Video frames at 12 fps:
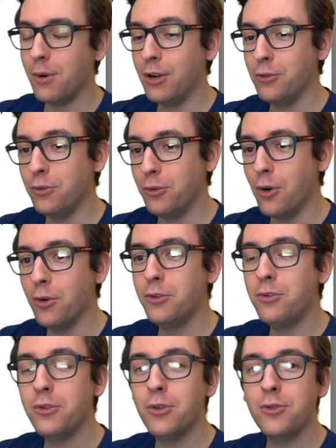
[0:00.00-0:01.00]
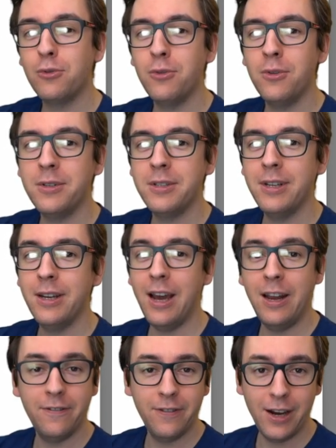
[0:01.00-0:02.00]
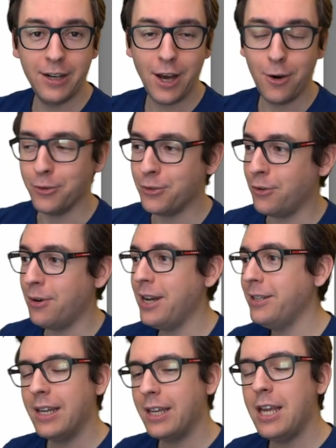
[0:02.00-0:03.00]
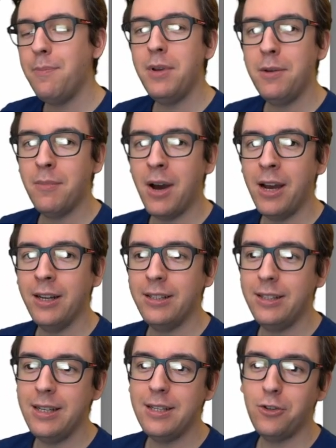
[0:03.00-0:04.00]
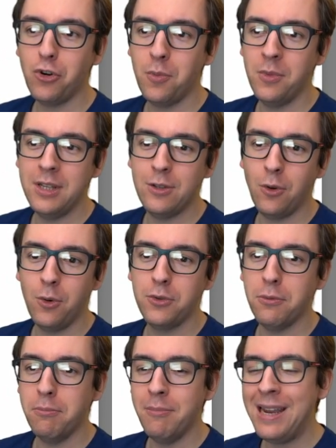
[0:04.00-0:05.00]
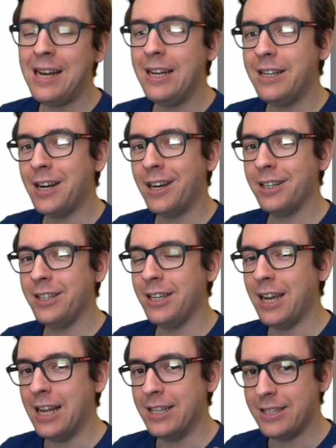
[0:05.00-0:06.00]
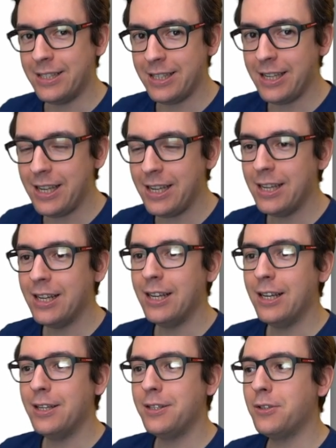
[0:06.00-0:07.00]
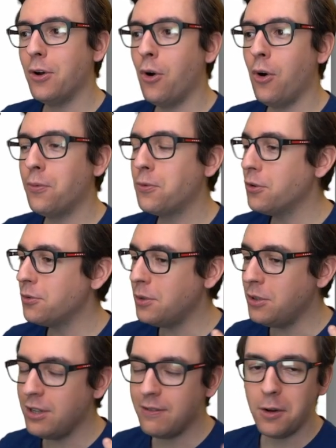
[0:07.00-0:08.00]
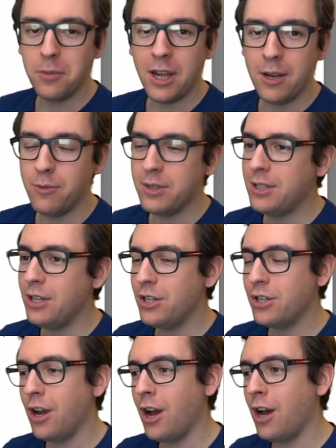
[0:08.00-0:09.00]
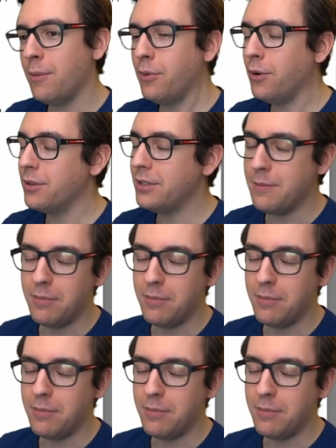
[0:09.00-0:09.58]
to go through those rules and find out, all right? Keep in mind, this document is also mainly targeting at C. So of course, when you develop game with C# or C++,